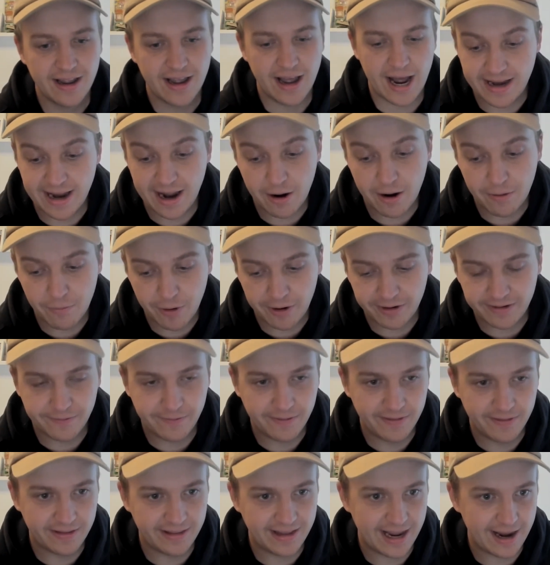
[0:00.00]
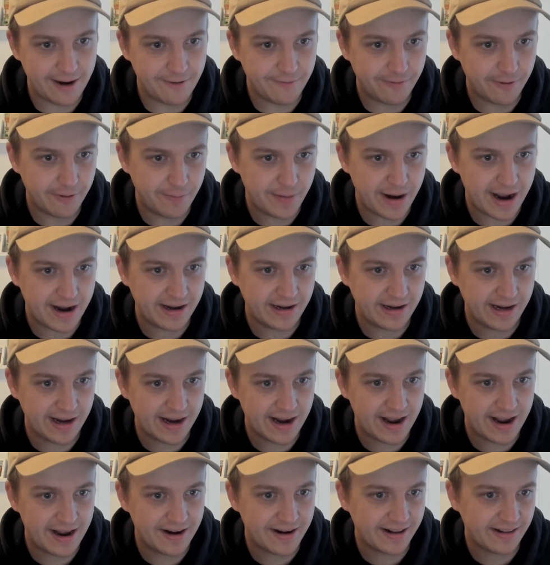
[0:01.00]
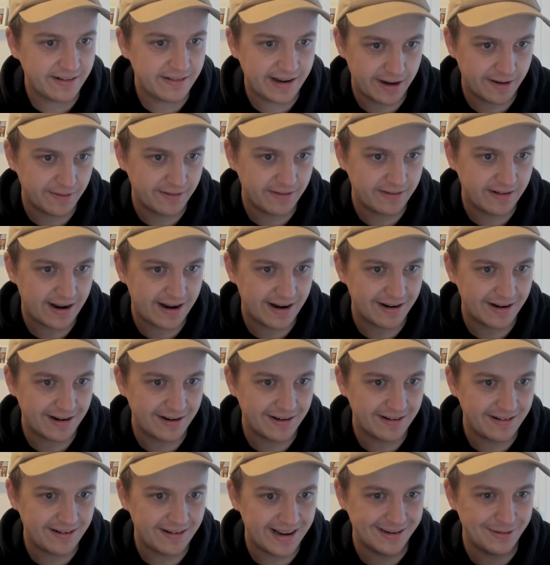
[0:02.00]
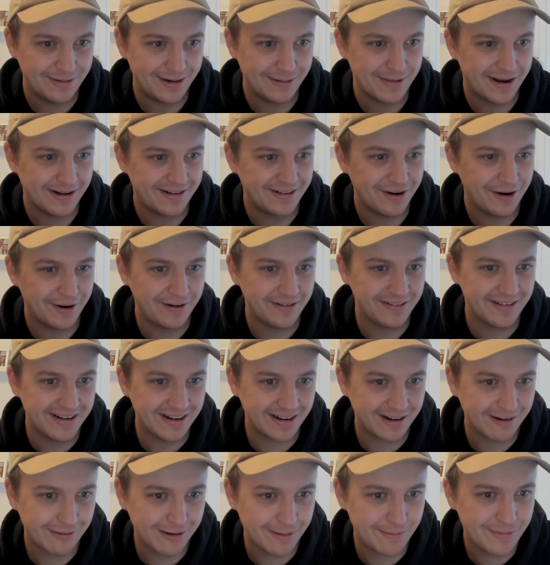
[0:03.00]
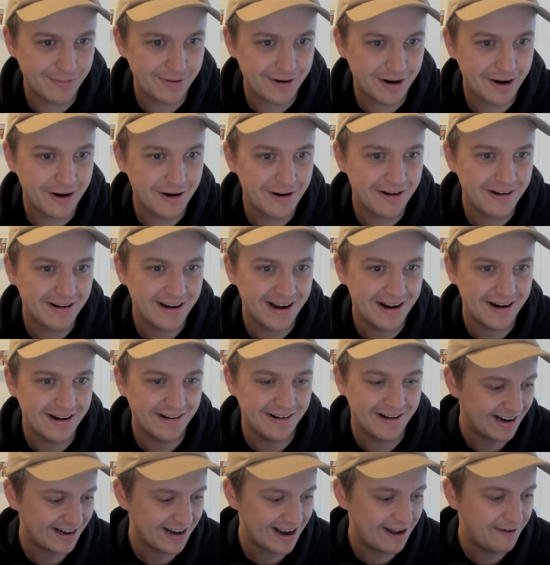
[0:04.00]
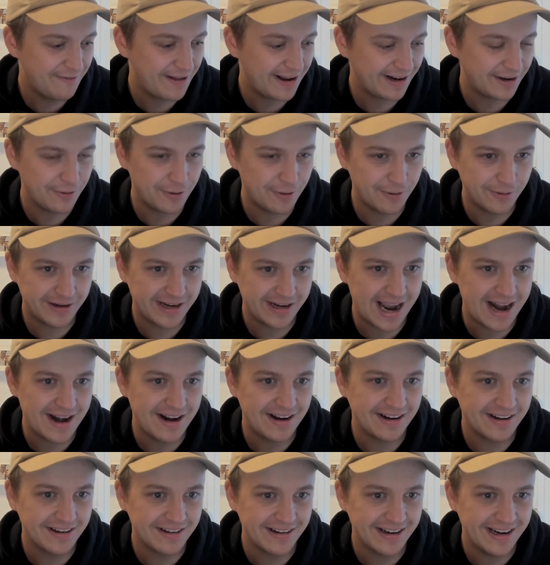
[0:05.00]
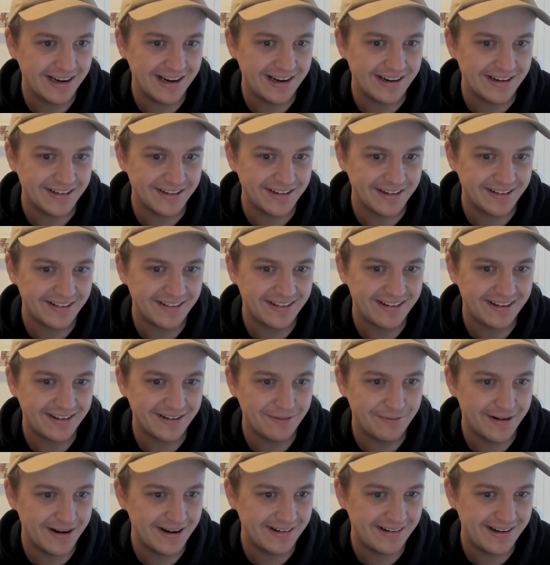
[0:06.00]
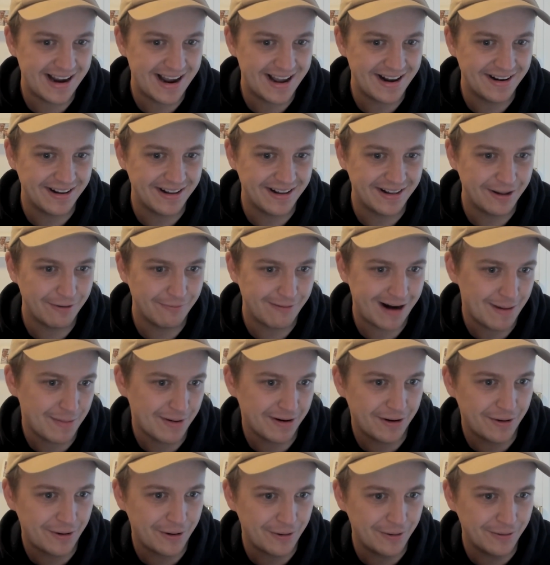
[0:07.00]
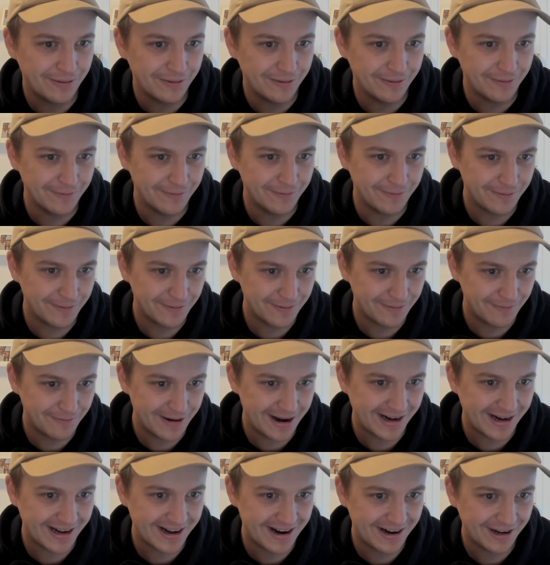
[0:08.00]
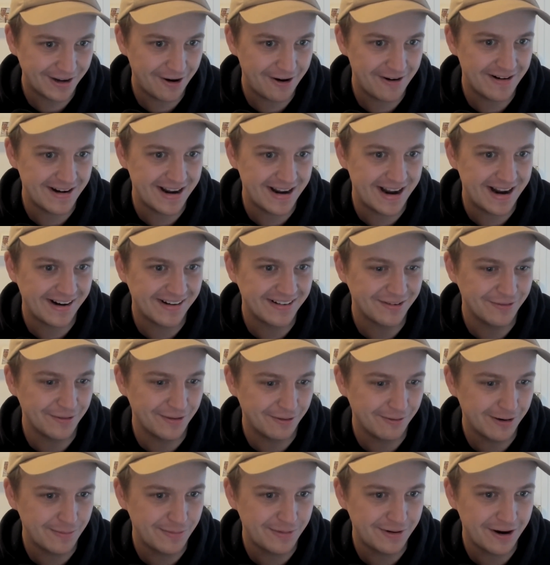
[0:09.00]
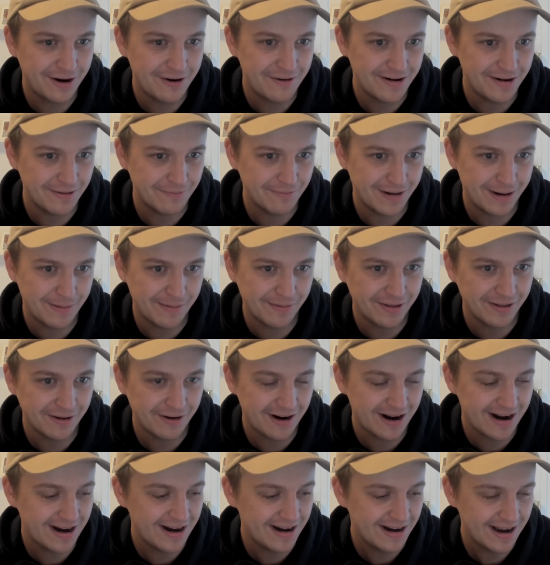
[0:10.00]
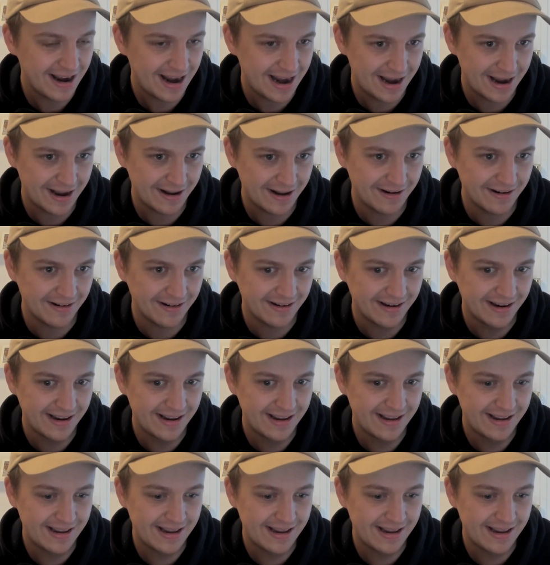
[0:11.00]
And I worked there for about a year, and that's when I started dipping my toes into crypto. And I kind of like organically just went down the rabbit hole of where can I go next with crypto and Web3. And